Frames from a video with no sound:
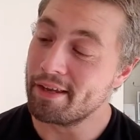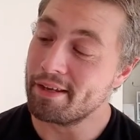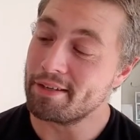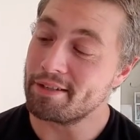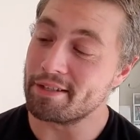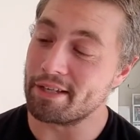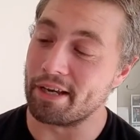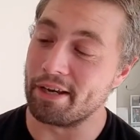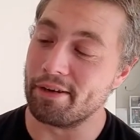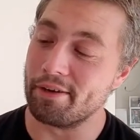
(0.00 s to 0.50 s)

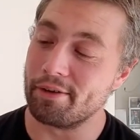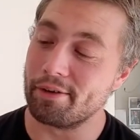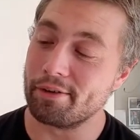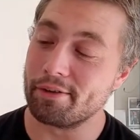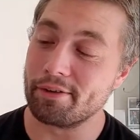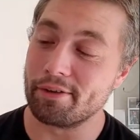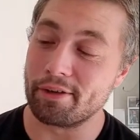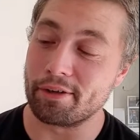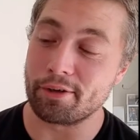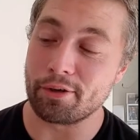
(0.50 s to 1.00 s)
So
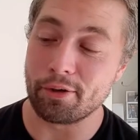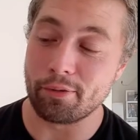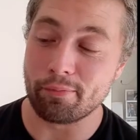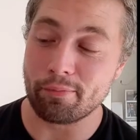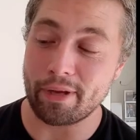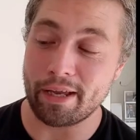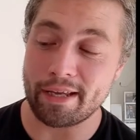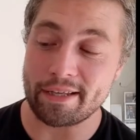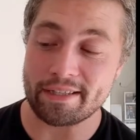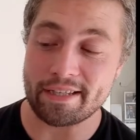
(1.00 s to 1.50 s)
the
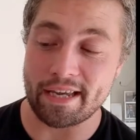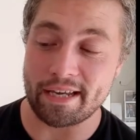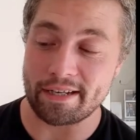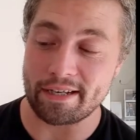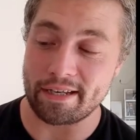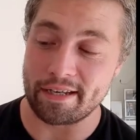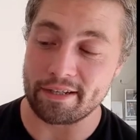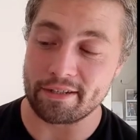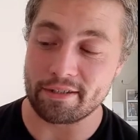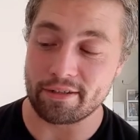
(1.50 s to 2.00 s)
combat
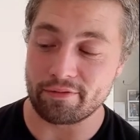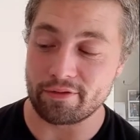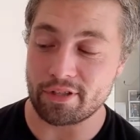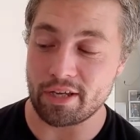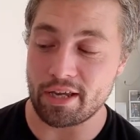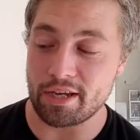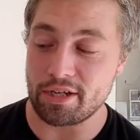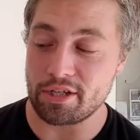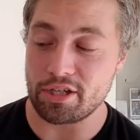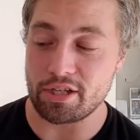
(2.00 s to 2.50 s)
techniques of
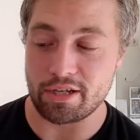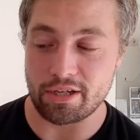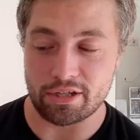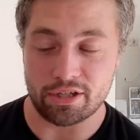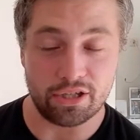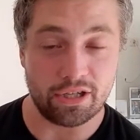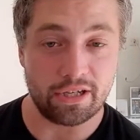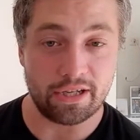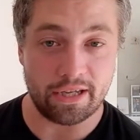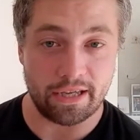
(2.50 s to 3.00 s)
Tai Chi,
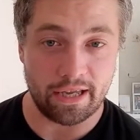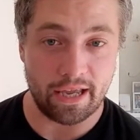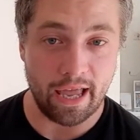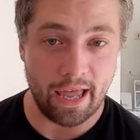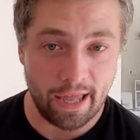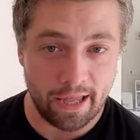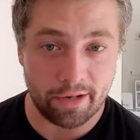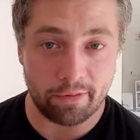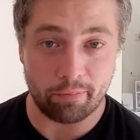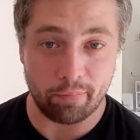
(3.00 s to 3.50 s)
Xing Yi
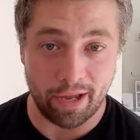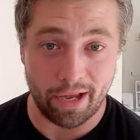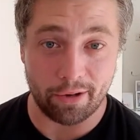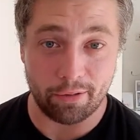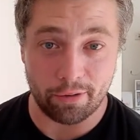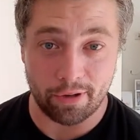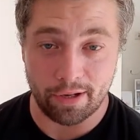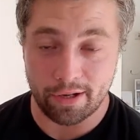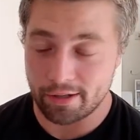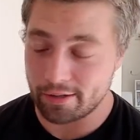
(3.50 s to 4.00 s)
and
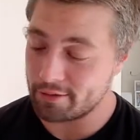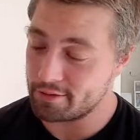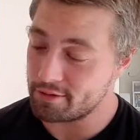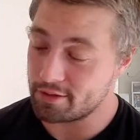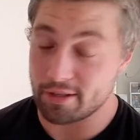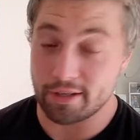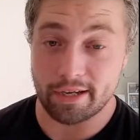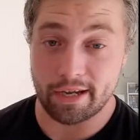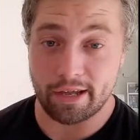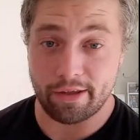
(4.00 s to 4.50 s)
Bagua, so
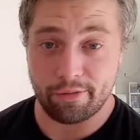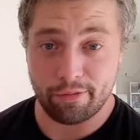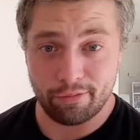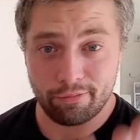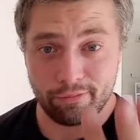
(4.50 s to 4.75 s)
you get